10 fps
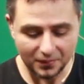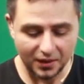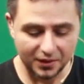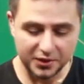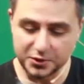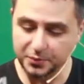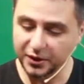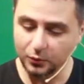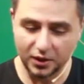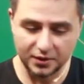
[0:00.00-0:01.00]
The
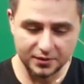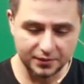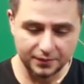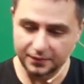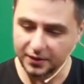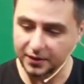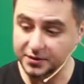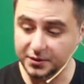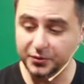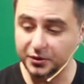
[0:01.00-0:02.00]
spring wand is
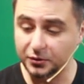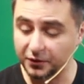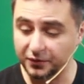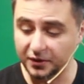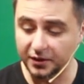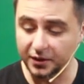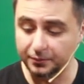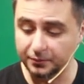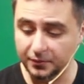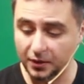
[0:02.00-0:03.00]
something definitely
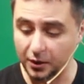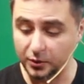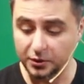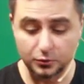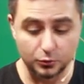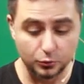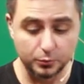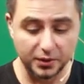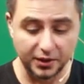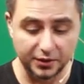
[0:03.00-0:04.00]
I wanted to do,
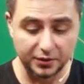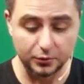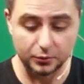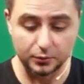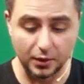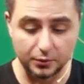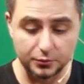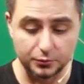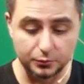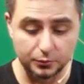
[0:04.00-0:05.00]
but I didn't know how
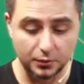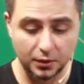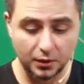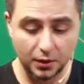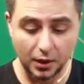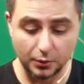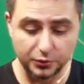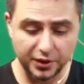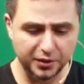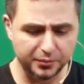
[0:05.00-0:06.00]
to
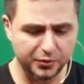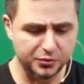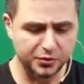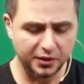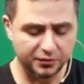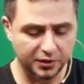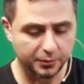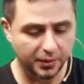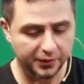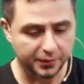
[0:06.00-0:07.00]
get them because you can't really
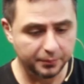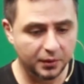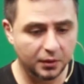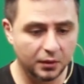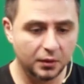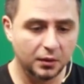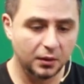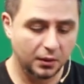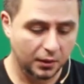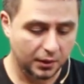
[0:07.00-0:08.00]
buy them.
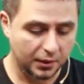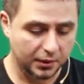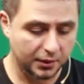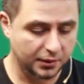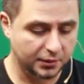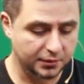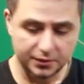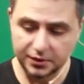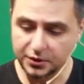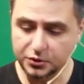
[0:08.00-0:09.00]
And
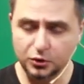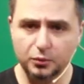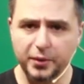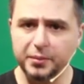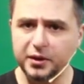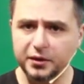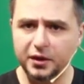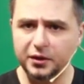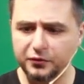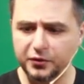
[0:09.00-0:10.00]
so maybe in the
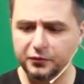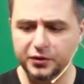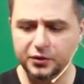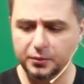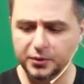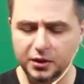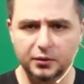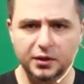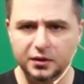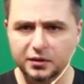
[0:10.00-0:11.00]
end of the video, I'm gonna go
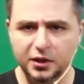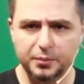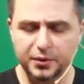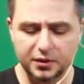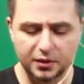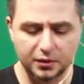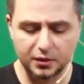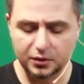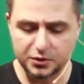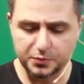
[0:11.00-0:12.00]
ahead and tape it
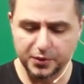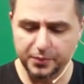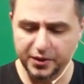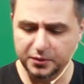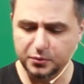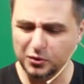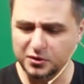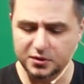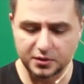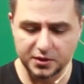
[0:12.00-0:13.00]
and spray paint it because
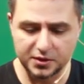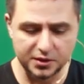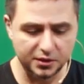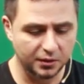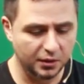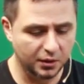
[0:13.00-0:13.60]
it's an easy